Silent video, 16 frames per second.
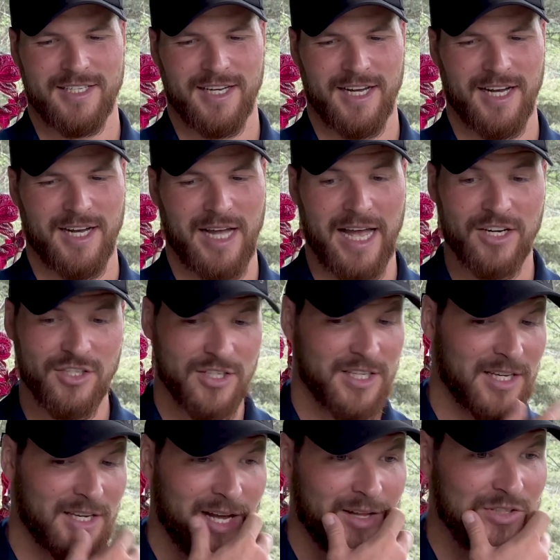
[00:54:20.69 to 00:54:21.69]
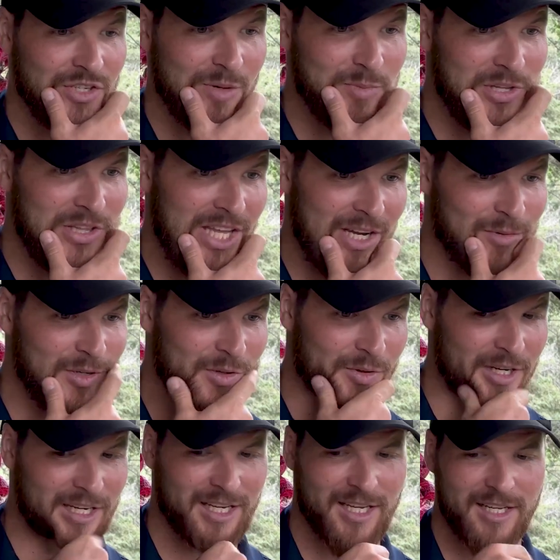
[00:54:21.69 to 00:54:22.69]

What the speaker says: Actually, I'll jump on that real quick.